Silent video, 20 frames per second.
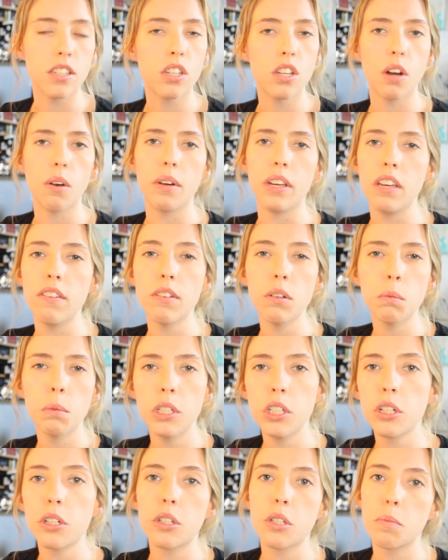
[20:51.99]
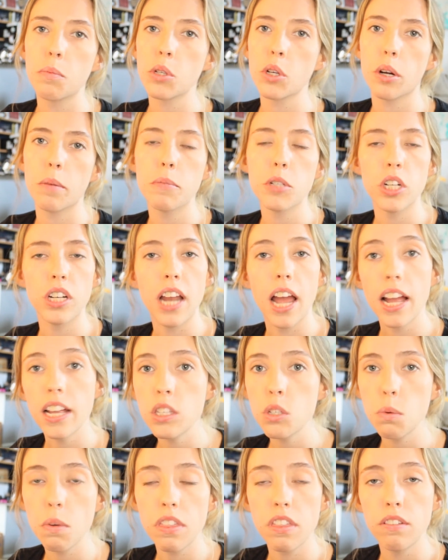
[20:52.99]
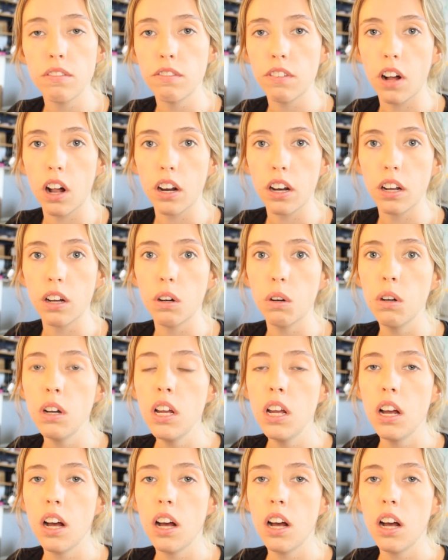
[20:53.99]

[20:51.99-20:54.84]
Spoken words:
So even when your subscription ends with Envato,